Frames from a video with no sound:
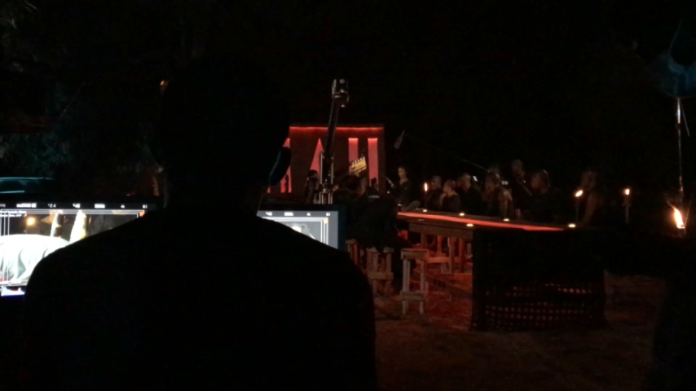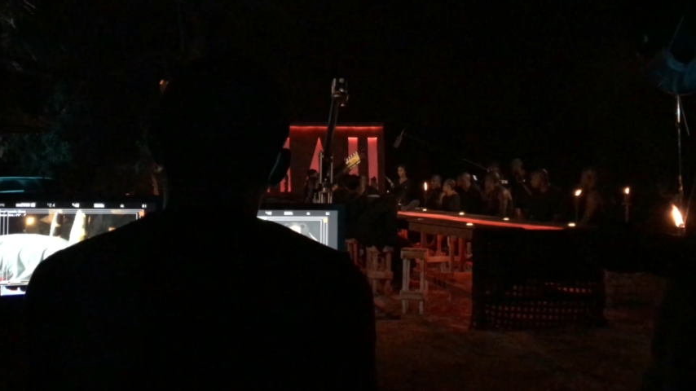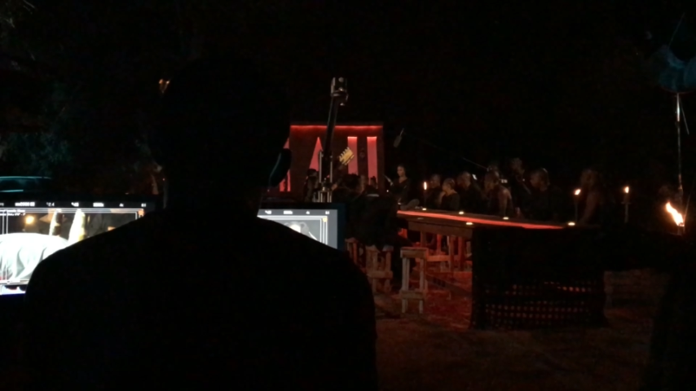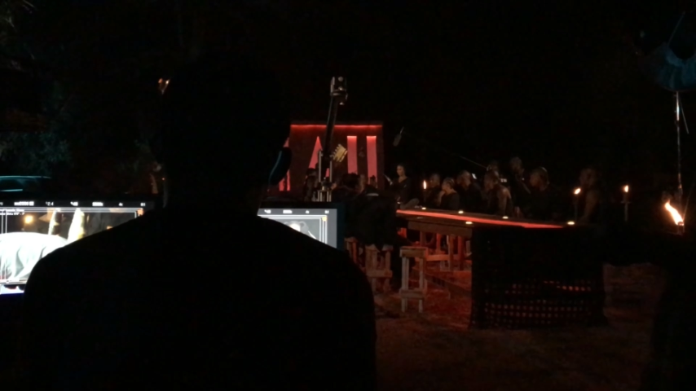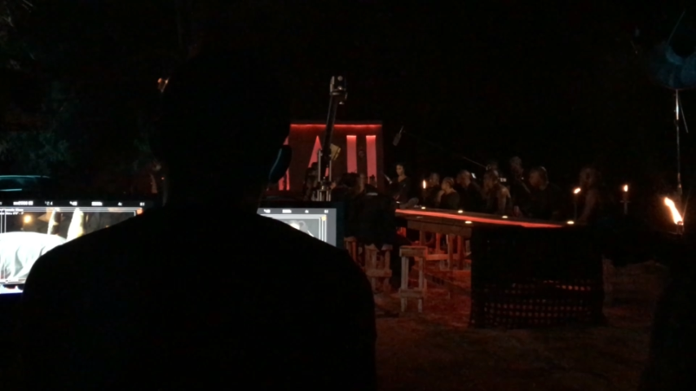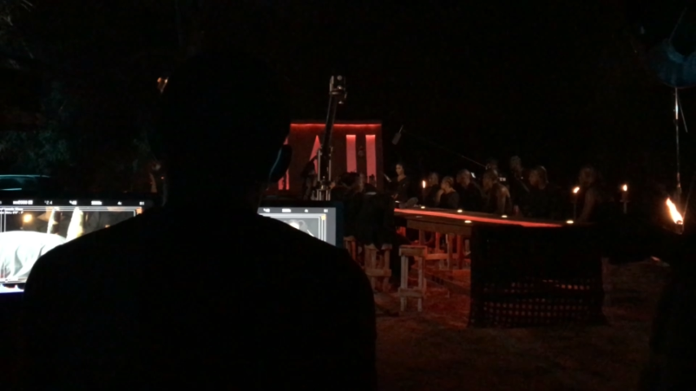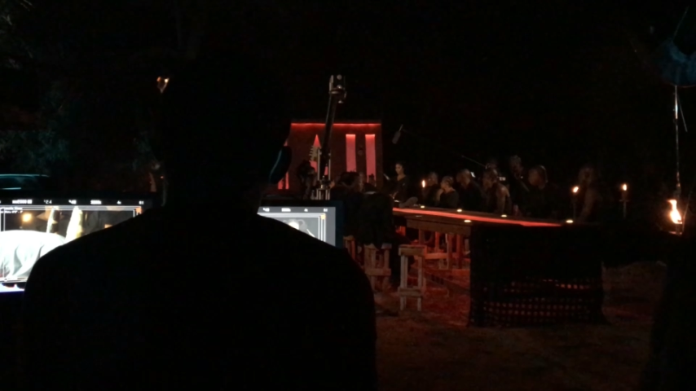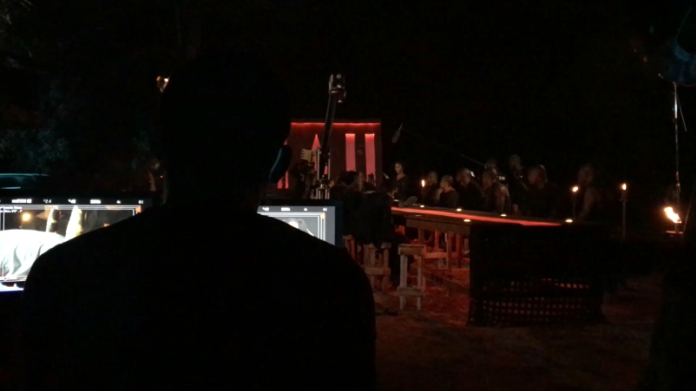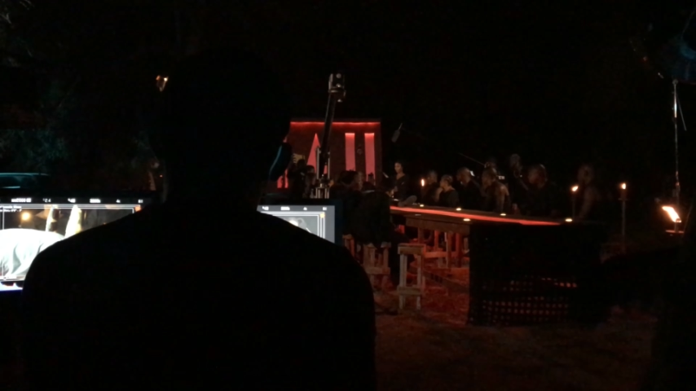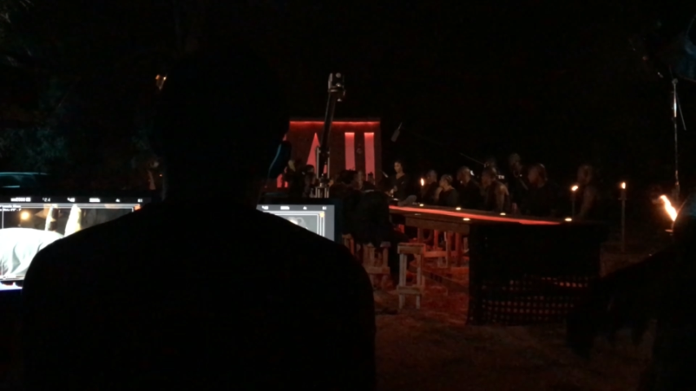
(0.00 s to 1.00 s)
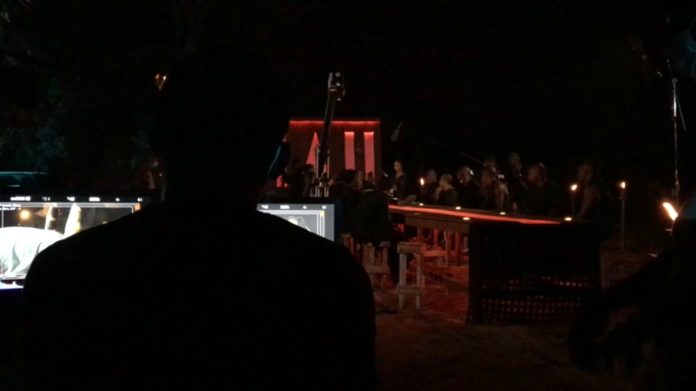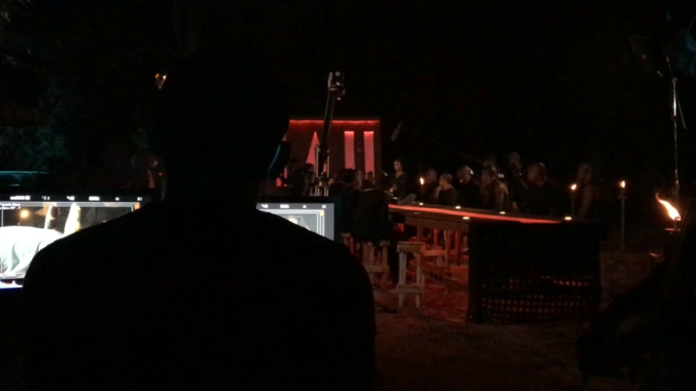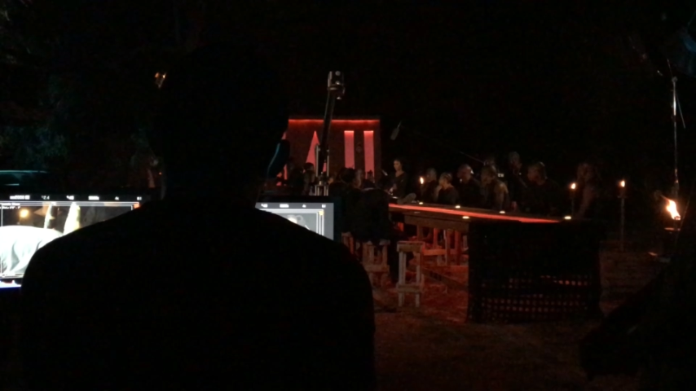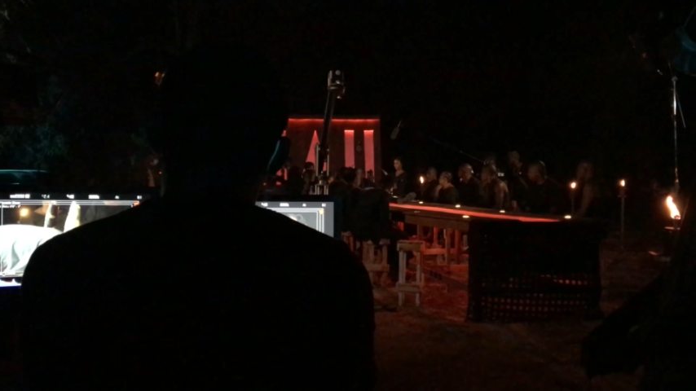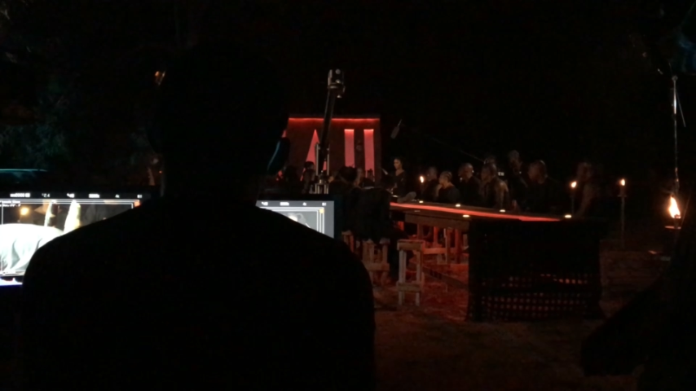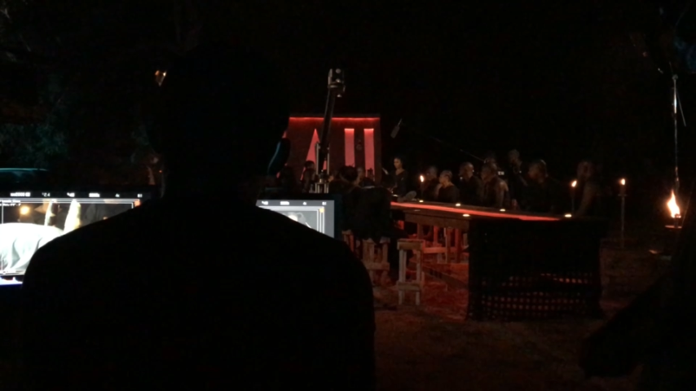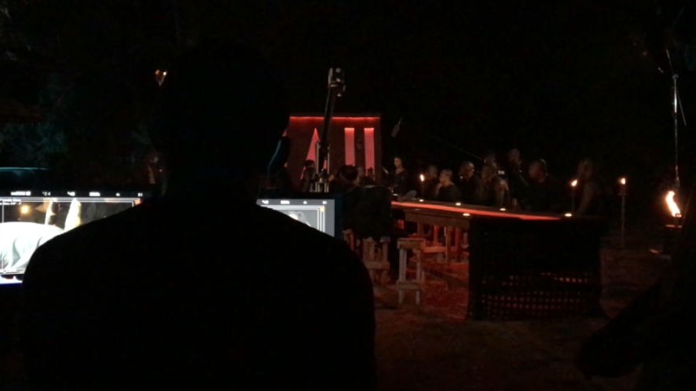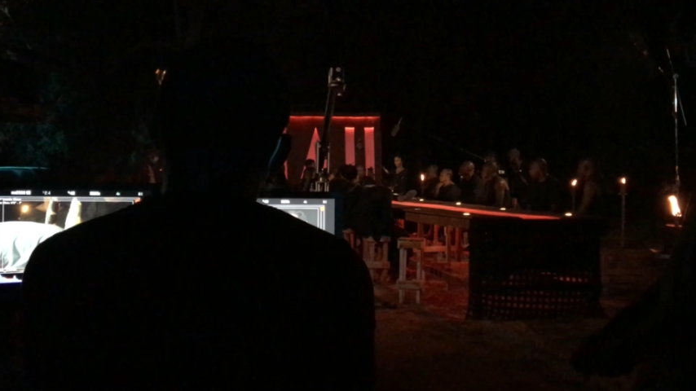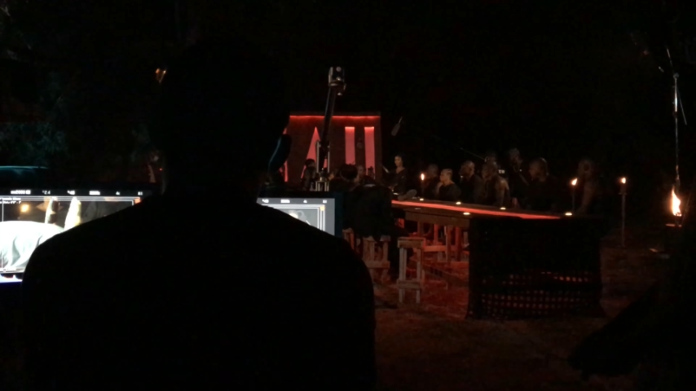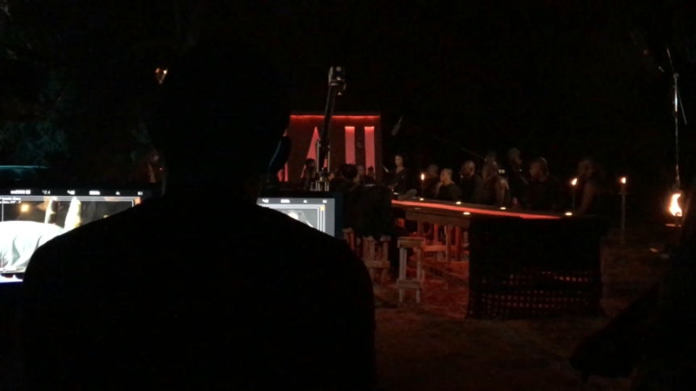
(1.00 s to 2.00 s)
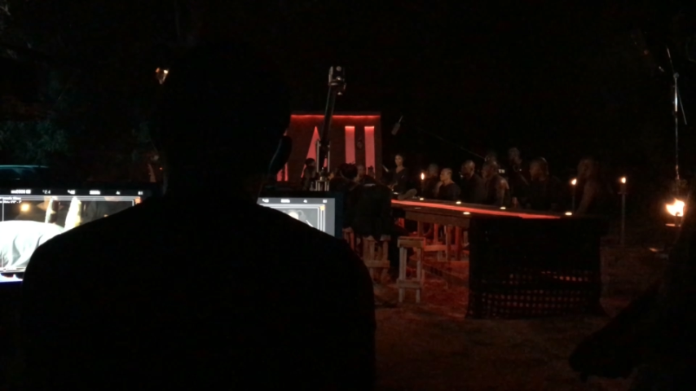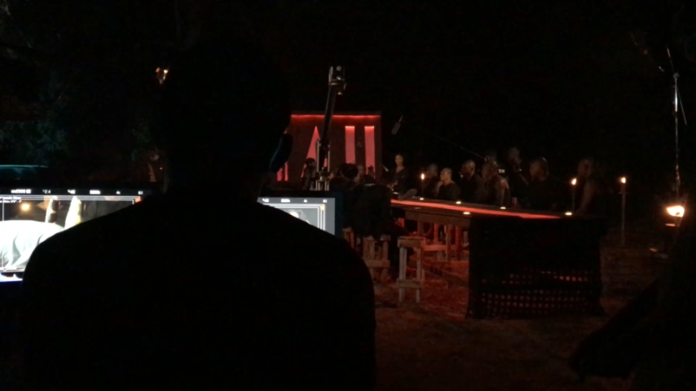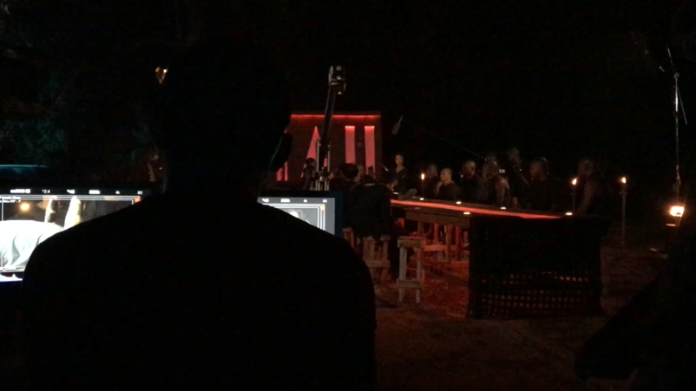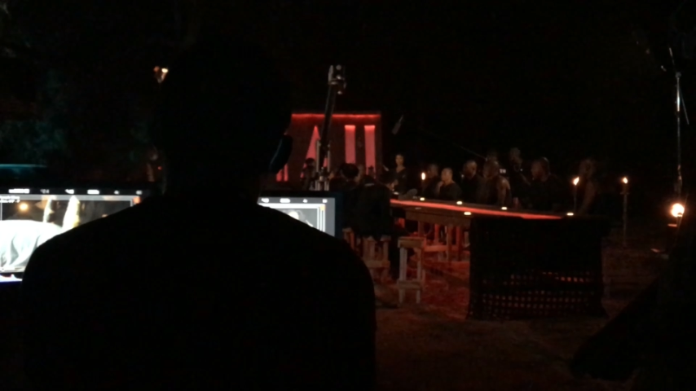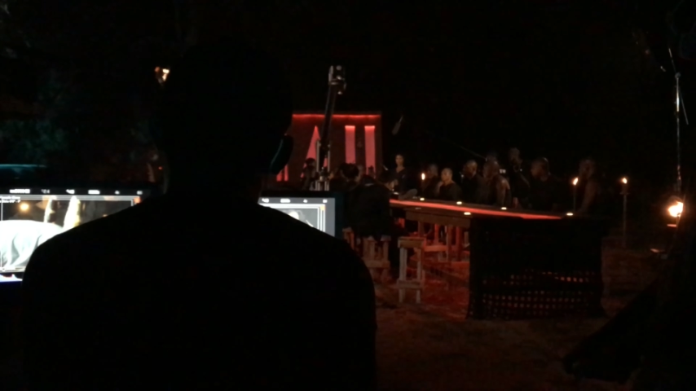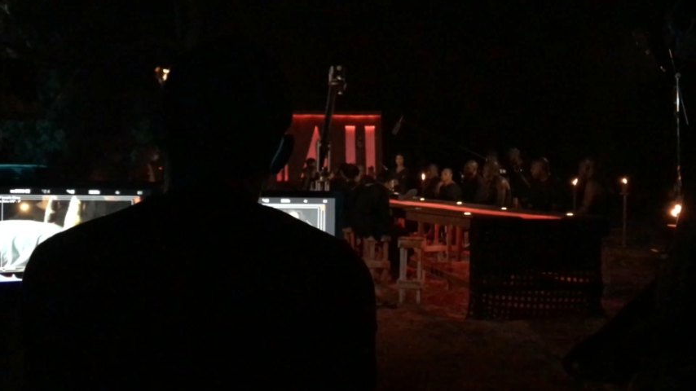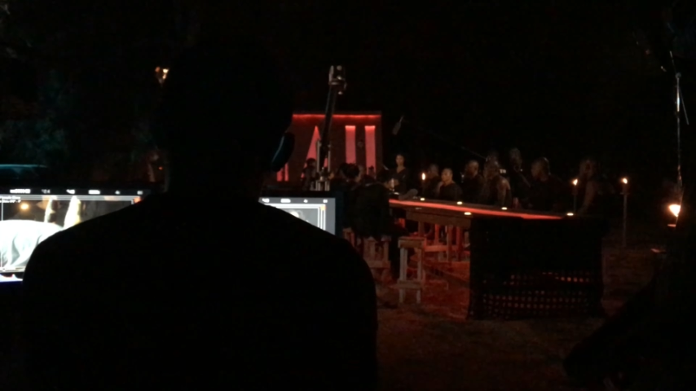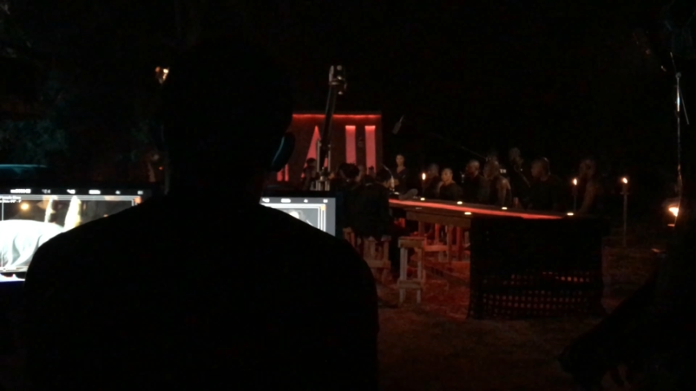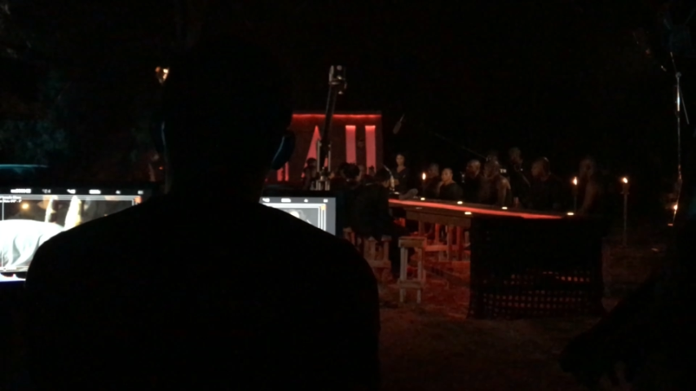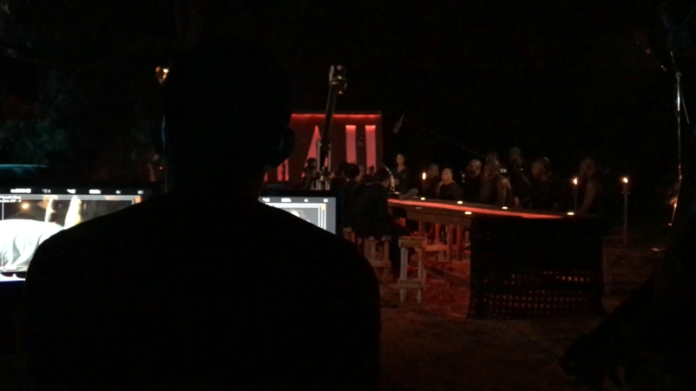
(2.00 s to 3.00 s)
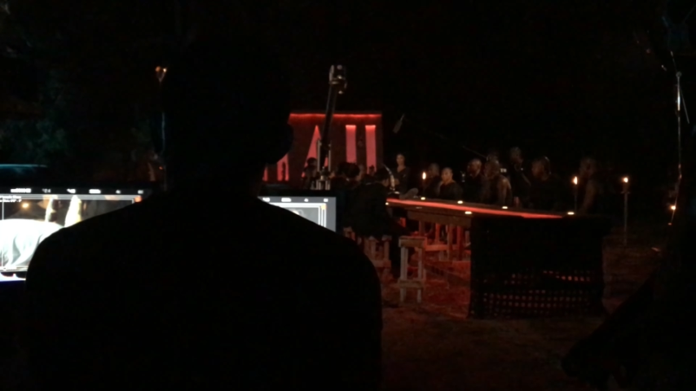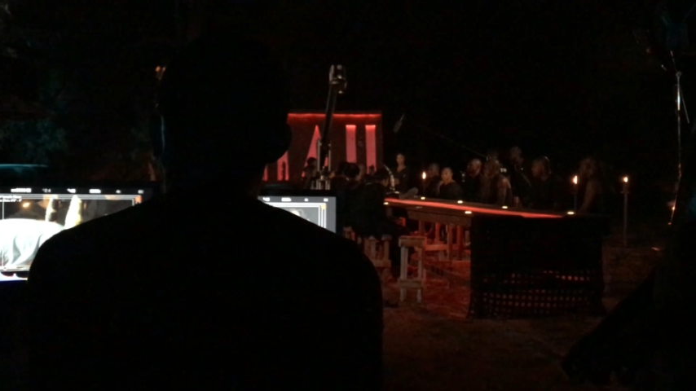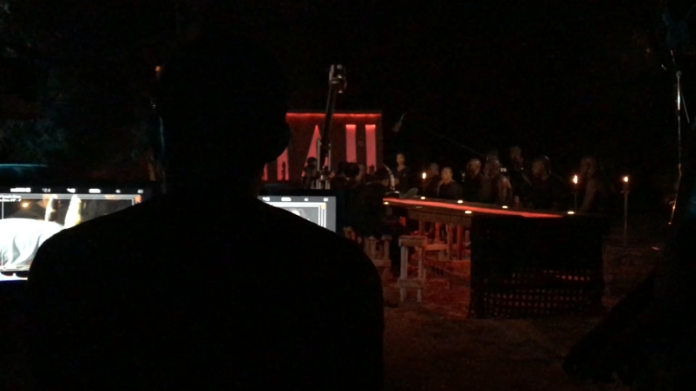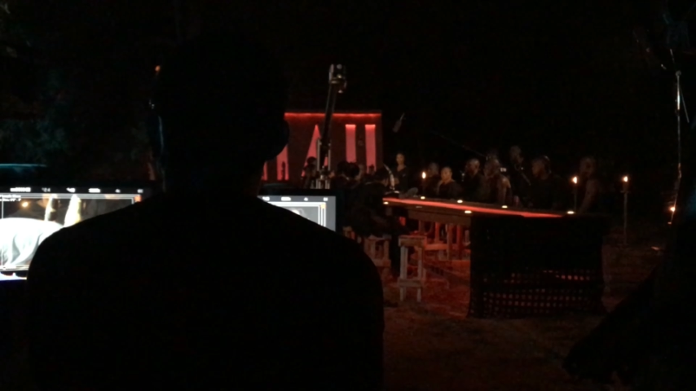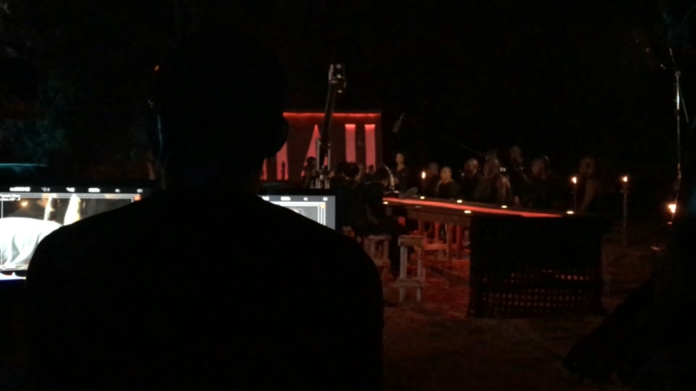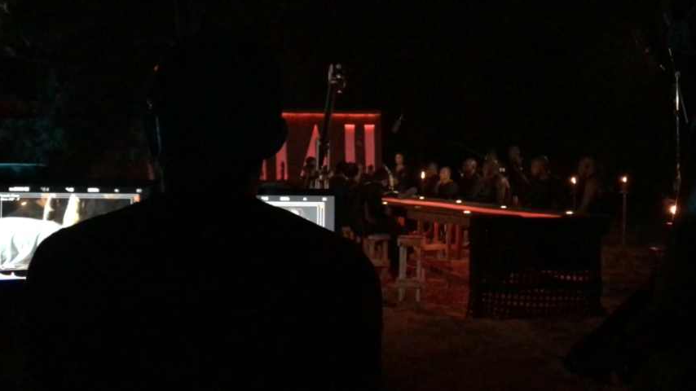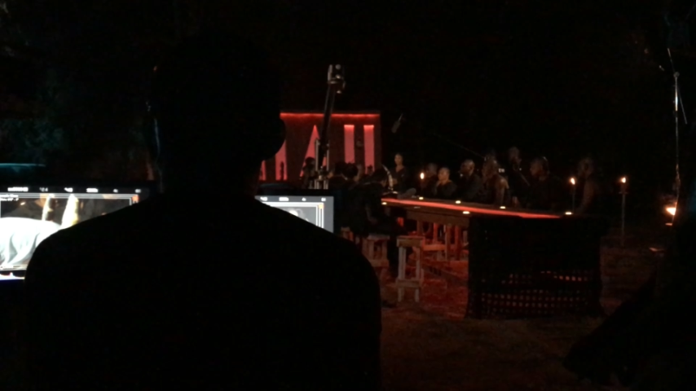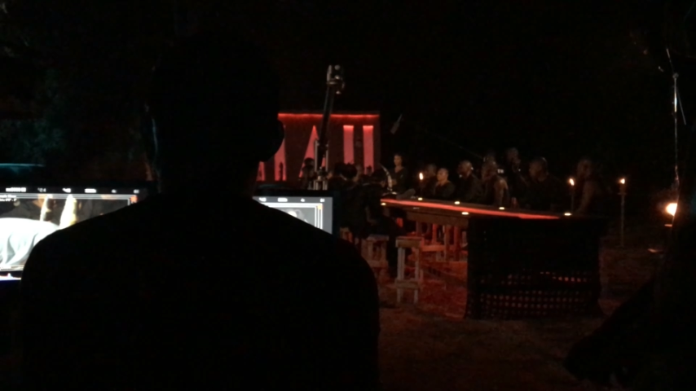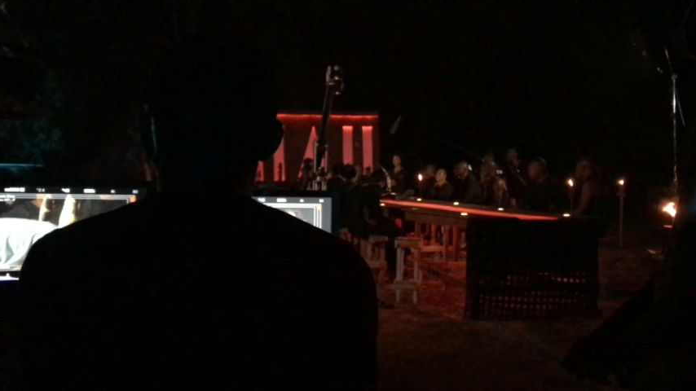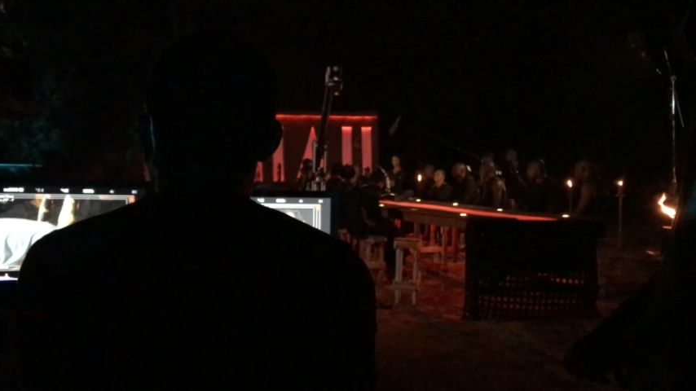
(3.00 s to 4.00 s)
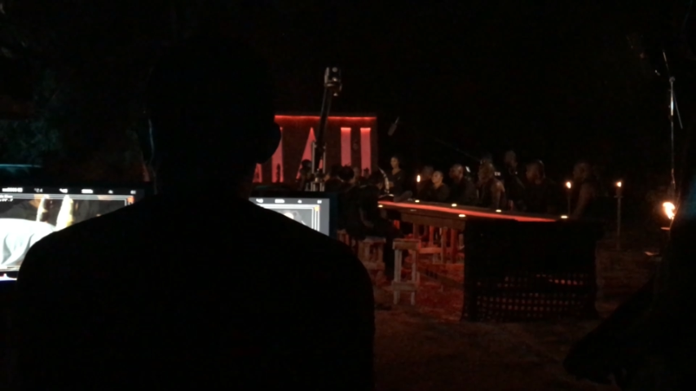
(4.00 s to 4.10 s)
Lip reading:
Nobody's mouth can be seen.